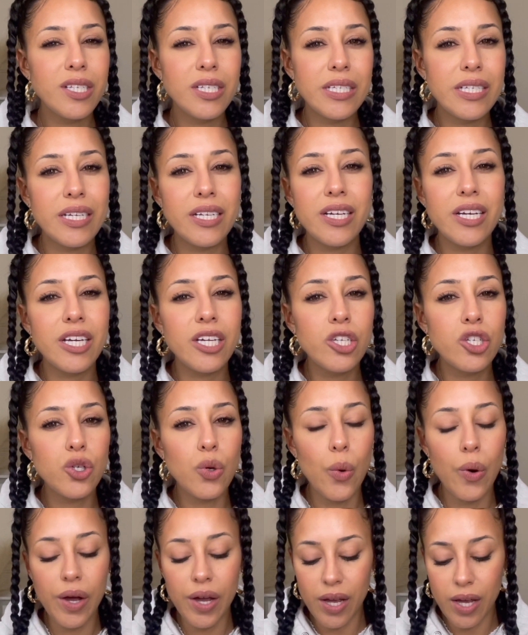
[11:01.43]
didn't
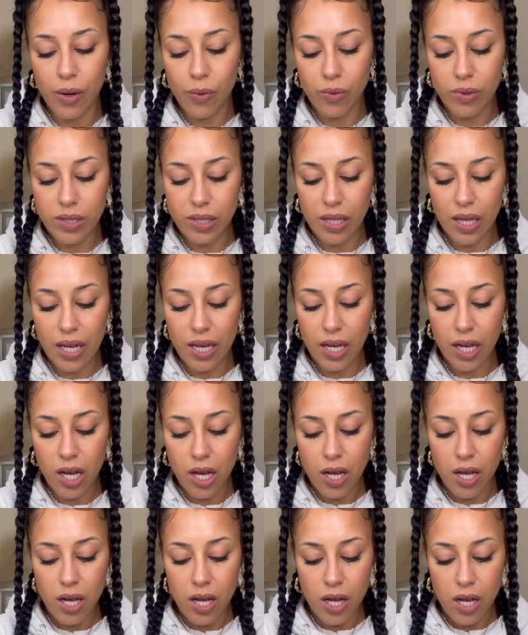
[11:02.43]
enjoy it. It was like
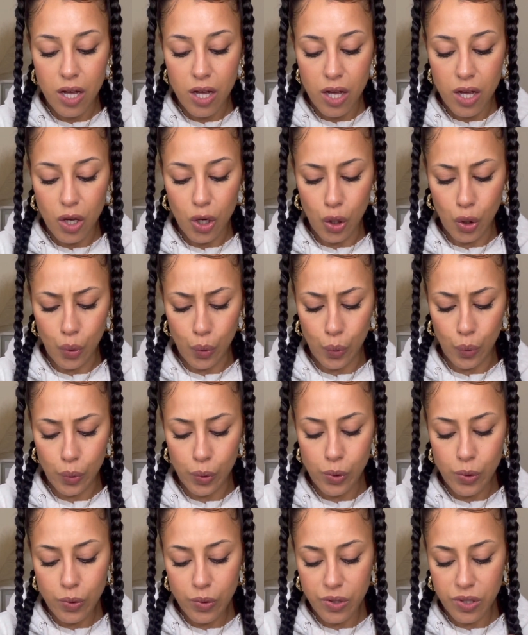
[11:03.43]

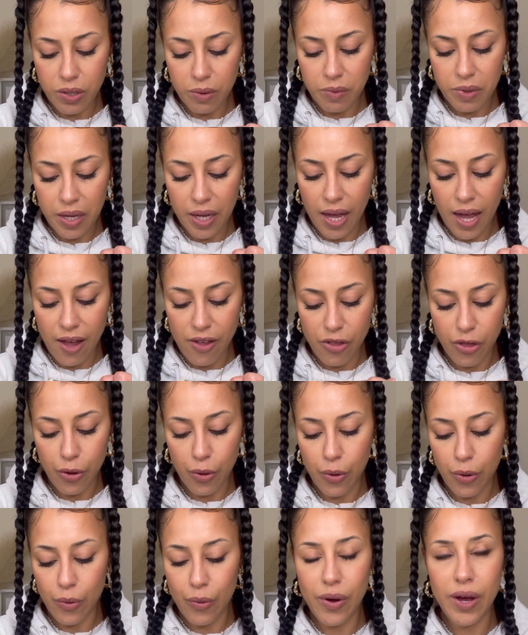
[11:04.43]
gruesome to get
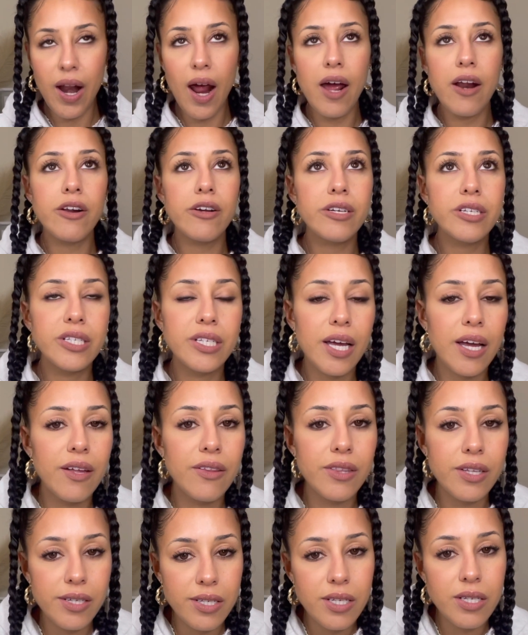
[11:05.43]
through. And I
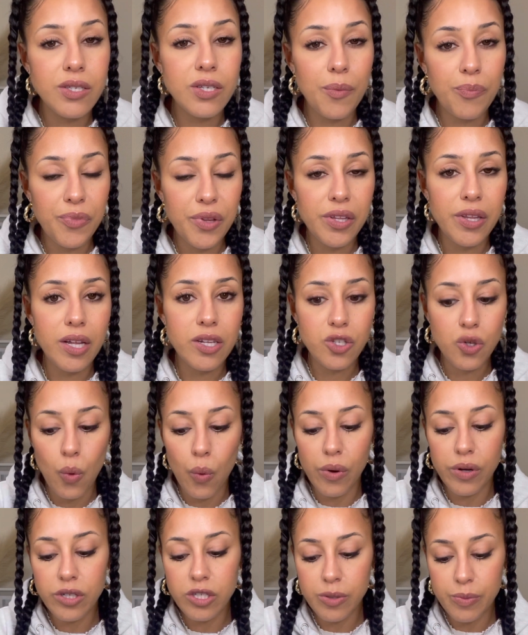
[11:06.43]
understand this is something that's
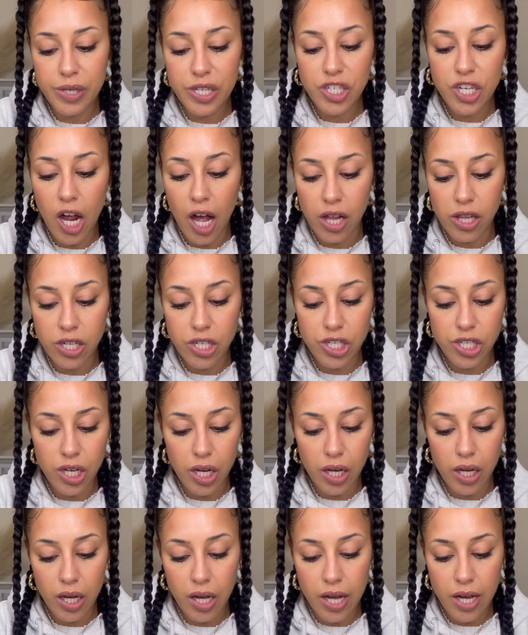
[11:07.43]
going to be
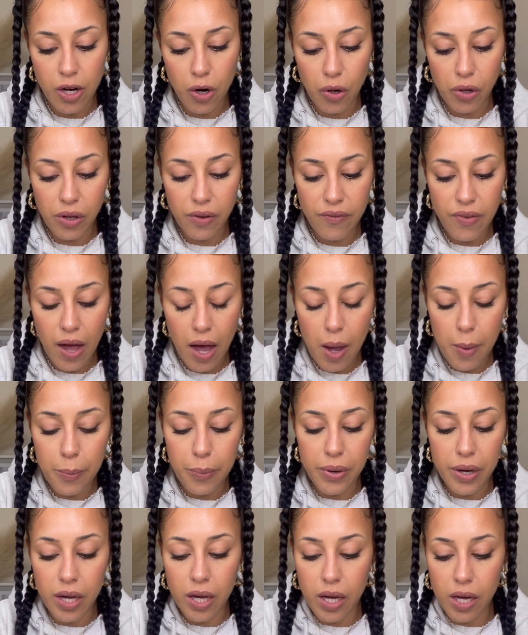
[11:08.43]
challenging and all of that,
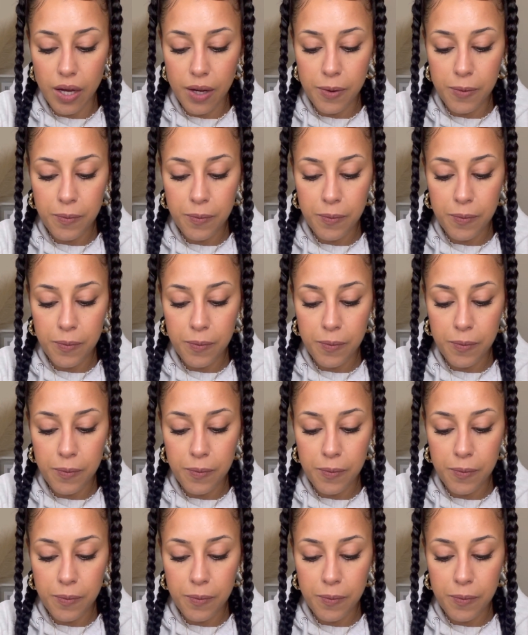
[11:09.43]
but